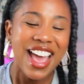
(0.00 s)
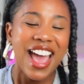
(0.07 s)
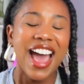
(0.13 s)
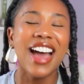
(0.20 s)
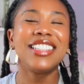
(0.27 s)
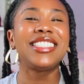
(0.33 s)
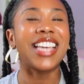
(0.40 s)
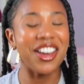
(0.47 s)

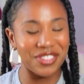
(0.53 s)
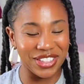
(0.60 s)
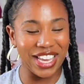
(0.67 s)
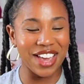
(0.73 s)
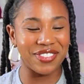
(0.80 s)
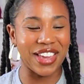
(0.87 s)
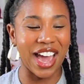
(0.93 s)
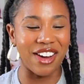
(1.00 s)
Definitely
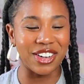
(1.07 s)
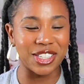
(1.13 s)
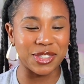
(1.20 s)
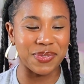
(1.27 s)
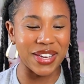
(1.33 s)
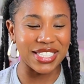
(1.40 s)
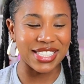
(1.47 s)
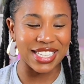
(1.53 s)
have counter
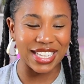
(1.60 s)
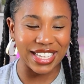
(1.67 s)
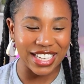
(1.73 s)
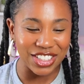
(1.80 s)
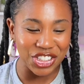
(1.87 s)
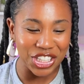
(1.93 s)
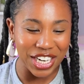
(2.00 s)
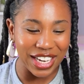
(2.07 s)
space in the
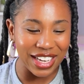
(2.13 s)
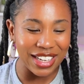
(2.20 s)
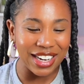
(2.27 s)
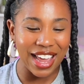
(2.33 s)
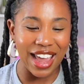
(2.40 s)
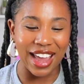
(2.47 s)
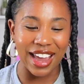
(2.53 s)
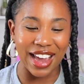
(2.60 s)
kitchen.
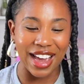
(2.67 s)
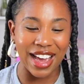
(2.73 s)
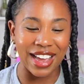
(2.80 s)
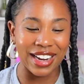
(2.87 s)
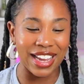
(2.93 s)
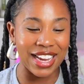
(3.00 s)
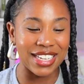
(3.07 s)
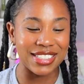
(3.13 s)
And
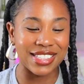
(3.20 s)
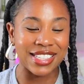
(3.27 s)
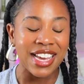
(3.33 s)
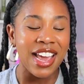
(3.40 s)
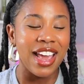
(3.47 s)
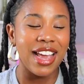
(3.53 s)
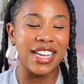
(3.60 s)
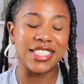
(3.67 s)

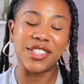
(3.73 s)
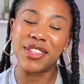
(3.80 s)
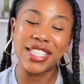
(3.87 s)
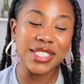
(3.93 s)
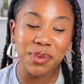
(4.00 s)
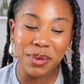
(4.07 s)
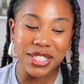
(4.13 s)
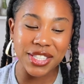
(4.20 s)

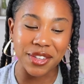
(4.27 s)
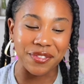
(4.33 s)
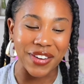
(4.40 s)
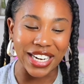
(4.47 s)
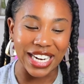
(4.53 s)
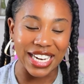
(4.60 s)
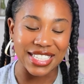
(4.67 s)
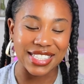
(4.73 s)
this one's the
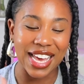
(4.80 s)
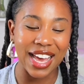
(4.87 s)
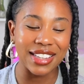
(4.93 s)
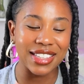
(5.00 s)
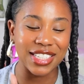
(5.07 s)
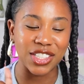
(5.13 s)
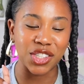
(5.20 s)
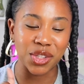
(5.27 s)
funniest. At
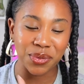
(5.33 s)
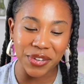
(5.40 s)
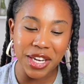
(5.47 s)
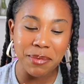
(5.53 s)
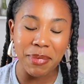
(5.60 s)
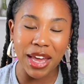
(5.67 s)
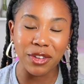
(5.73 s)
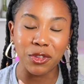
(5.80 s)
least 3
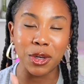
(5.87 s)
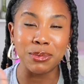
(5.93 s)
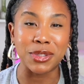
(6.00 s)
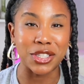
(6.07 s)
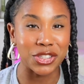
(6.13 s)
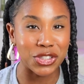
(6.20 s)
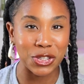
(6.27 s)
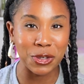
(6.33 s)
bedrooms
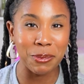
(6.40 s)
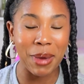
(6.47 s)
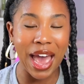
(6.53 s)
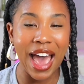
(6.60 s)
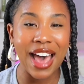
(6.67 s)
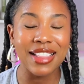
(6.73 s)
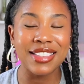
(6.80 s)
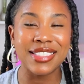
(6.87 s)
and 2
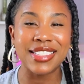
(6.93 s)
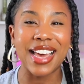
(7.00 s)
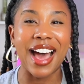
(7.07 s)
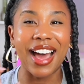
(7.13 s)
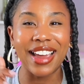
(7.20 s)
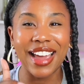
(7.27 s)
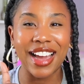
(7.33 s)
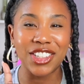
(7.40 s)
baths.
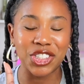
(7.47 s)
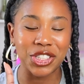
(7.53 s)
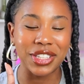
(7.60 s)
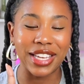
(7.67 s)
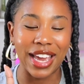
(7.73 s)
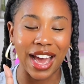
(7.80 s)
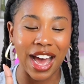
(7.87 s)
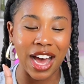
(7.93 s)
I
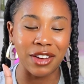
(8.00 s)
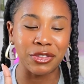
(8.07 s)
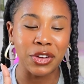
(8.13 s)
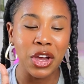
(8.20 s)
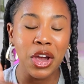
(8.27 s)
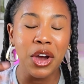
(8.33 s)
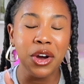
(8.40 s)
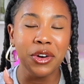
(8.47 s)
actually have
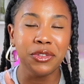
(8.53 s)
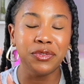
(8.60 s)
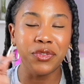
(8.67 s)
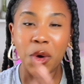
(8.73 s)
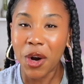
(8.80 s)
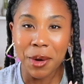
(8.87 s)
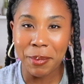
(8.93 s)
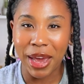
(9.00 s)

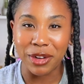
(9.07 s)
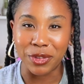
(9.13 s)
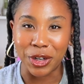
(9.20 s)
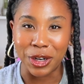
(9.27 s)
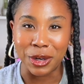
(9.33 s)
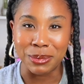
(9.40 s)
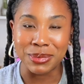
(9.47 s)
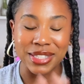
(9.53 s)
4
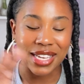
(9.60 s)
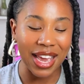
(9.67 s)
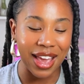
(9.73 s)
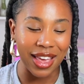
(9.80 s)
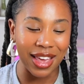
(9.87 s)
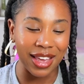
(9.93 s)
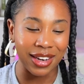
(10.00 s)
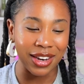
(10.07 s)
bedrooms
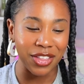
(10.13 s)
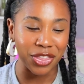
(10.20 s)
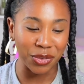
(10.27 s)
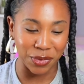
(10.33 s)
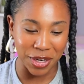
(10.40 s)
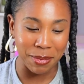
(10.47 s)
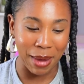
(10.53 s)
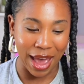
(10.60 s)
and
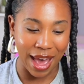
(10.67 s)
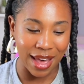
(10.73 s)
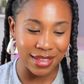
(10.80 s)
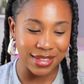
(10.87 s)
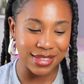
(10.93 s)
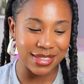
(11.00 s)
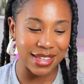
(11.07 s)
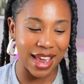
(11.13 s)
3
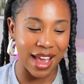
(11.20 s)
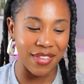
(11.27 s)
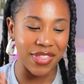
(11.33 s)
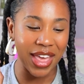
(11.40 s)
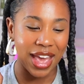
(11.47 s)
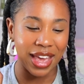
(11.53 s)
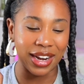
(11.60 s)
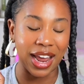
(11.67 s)
baths. And
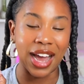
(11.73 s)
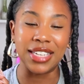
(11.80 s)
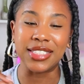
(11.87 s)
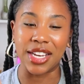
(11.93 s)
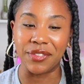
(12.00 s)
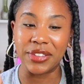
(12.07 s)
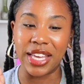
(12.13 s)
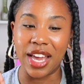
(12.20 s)
then I
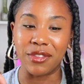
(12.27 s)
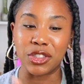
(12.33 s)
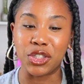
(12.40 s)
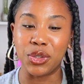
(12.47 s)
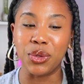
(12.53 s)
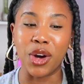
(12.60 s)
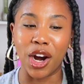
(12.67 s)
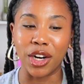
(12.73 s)
definitely have a
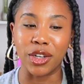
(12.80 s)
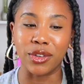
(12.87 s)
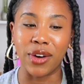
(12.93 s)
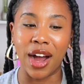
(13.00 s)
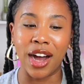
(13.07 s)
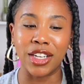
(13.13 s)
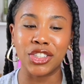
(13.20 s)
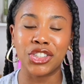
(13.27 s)
2-car
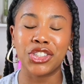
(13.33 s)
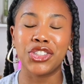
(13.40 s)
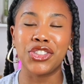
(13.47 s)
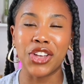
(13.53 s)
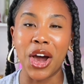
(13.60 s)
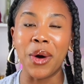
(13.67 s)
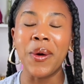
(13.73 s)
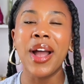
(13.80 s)
garage.
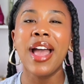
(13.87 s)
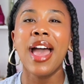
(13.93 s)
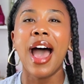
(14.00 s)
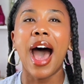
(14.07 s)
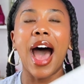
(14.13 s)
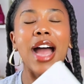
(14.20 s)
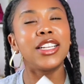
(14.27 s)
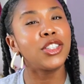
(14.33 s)
So
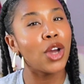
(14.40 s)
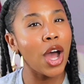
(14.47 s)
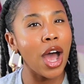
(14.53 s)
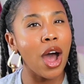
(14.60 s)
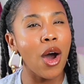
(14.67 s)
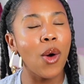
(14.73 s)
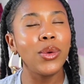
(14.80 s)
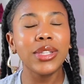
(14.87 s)
I
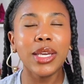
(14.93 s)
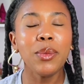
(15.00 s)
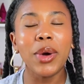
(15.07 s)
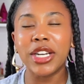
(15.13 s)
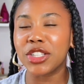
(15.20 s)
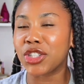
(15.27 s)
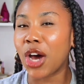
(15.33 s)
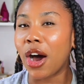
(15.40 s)
only want
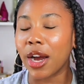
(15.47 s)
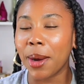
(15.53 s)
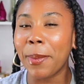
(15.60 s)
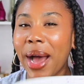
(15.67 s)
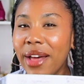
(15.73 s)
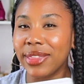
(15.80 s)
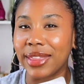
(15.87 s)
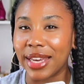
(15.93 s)
to talk
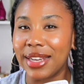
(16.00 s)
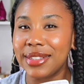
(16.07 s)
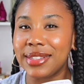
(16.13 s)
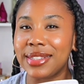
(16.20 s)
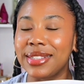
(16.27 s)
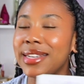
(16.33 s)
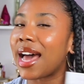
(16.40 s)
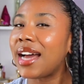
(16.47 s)
about this,
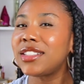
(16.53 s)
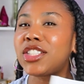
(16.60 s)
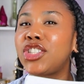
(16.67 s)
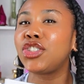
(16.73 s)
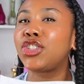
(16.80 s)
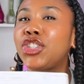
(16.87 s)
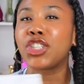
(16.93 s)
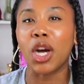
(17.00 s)
not
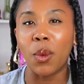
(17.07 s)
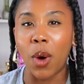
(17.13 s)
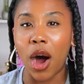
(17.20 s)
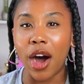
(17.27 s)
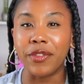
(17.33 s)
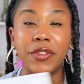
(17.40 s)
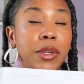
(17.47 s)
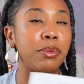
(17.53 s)
to show
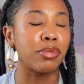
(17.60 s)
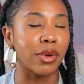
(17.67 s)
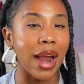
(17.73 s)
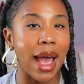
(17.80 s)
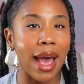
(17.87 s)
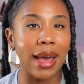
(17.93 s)
off and brag